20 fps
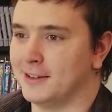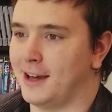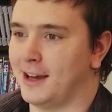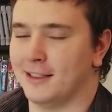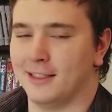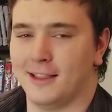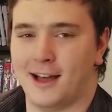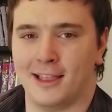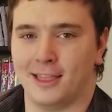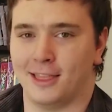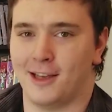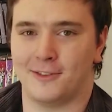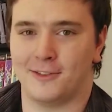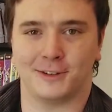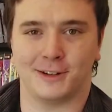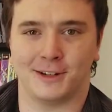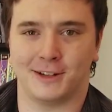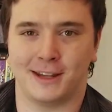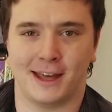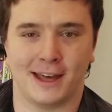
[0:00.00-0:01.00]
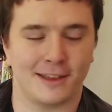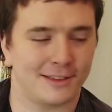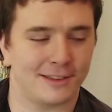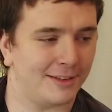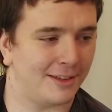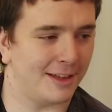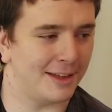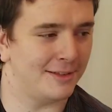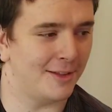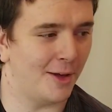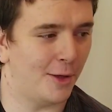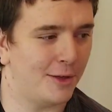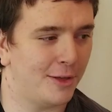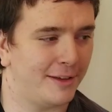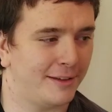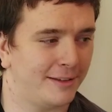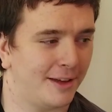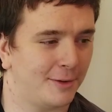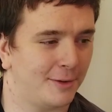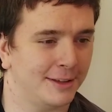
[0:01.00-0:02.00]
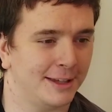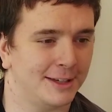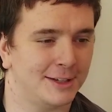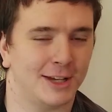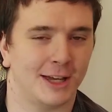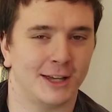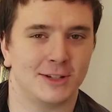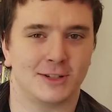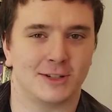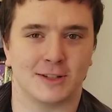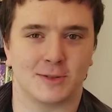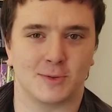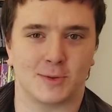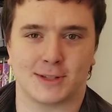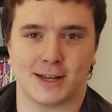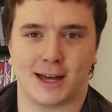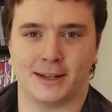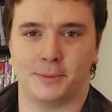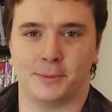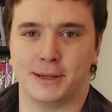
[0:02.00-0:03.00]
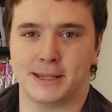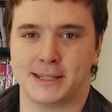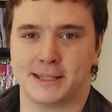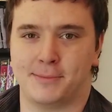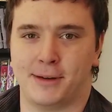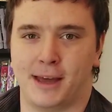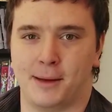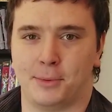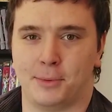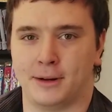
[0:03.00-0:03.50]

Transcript: I love her to death. And the only thing that really changed is we signed a piece of paper,